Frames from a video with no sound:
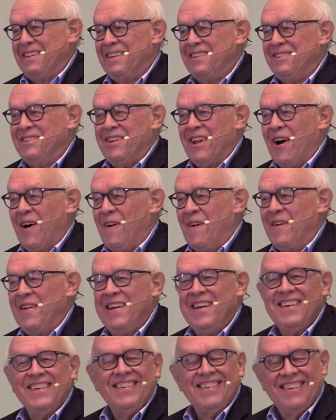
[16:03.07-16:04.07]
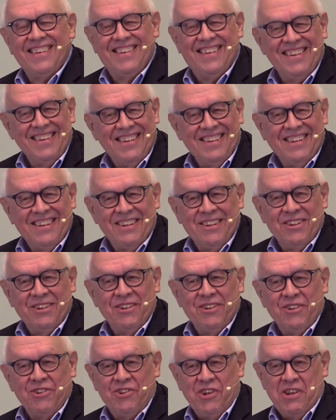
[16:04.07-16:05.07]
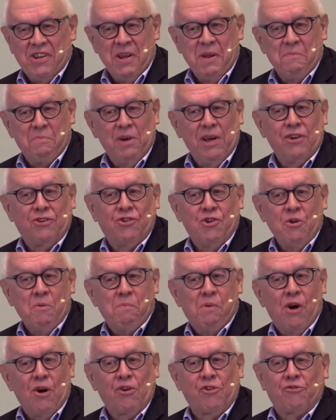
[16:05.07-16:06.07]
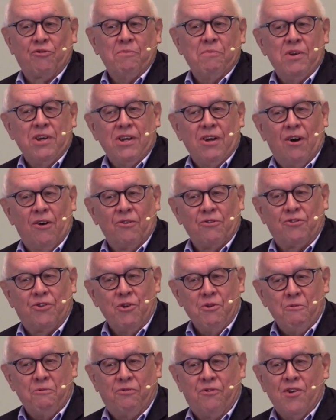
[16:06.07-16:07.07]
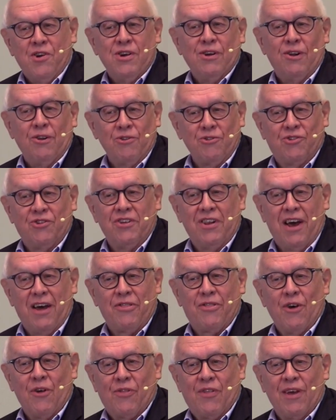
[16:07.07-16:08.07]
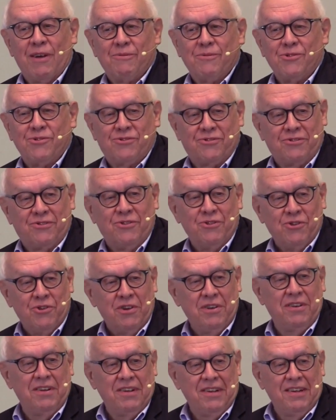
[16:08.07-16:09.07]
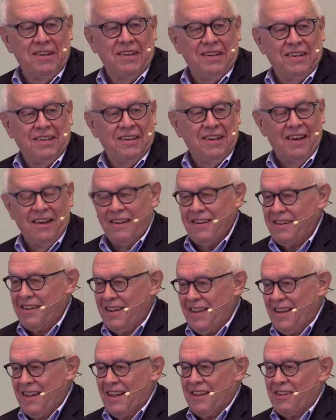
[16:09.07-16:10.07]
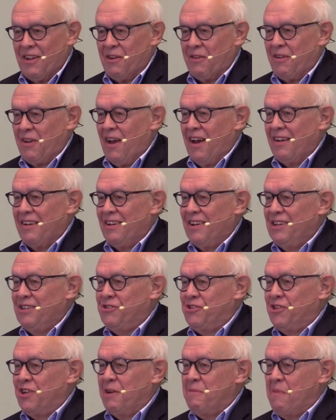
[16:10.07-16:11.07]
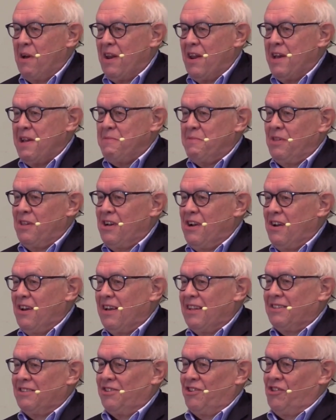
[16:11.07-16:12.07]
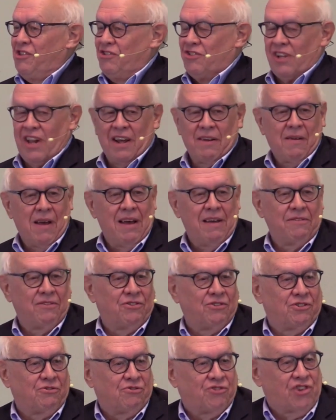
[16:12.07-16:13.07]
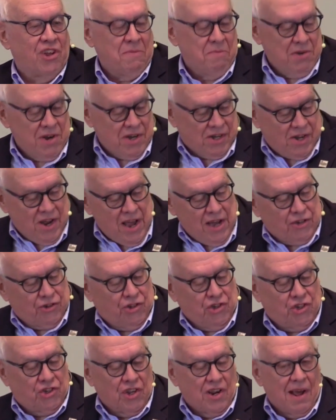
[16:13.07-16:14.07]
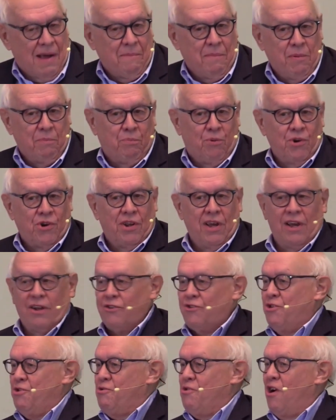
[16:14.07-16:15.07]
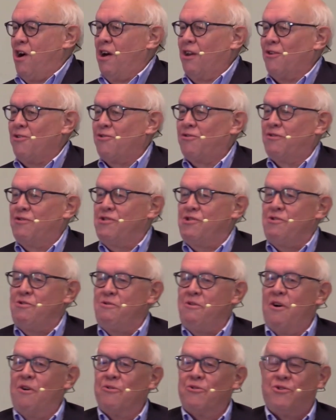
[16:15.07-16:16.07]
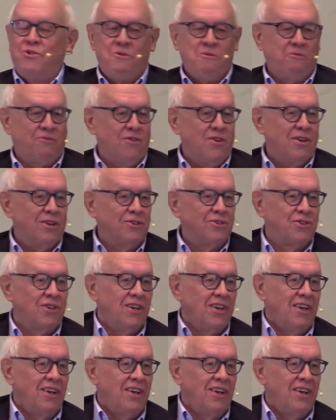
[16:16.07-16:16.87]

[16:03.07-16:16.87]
No. She did bet $2 for me on two fields, and I thought that was good. I thought, gosh, she got my name in there. And she said, sent me a text. She said, I put down $2 for you on two fields.